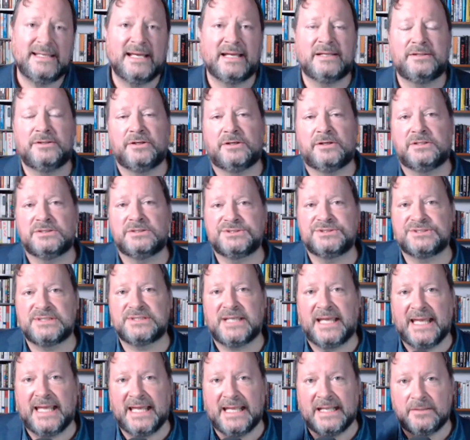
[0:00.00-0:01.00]
actors
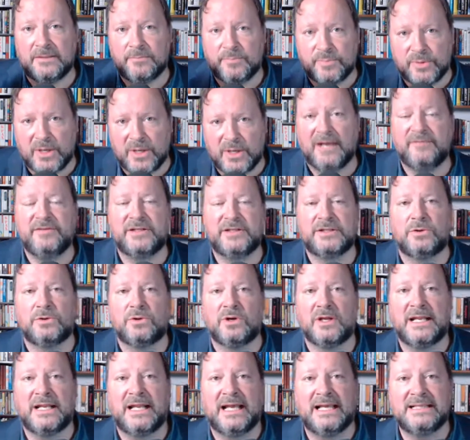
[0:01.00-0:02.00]
and private
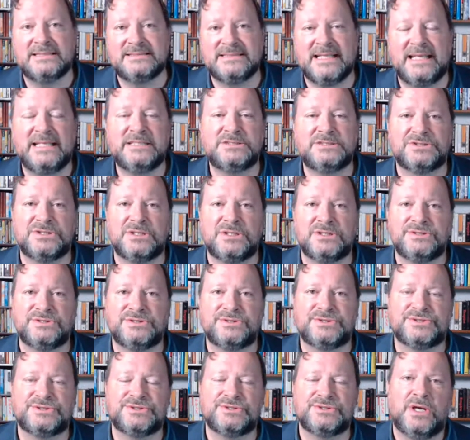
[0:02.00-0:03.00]

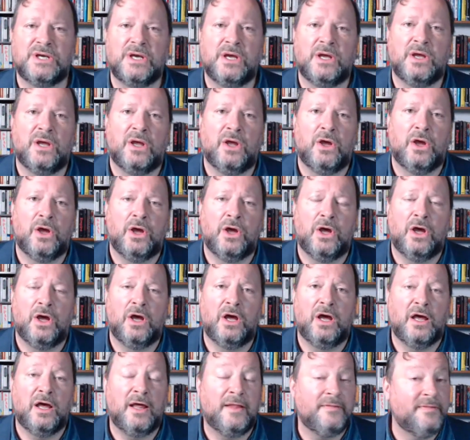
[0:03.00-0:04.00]
organizations
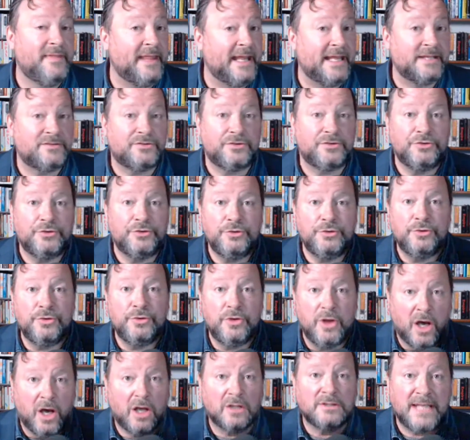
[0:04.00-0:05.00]
that do
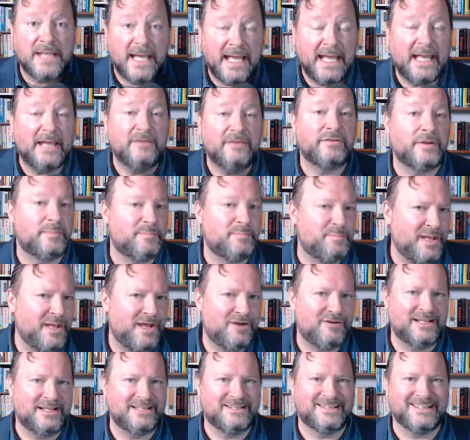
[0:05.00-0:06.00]
not have
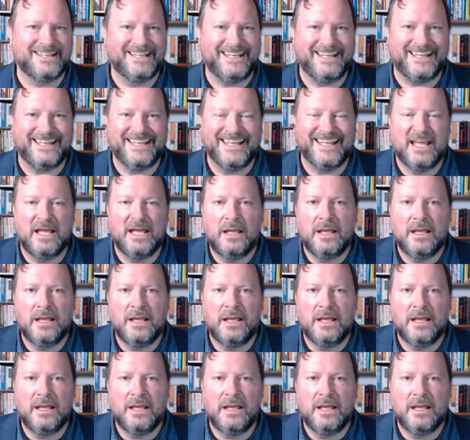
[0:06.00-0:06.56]
apparently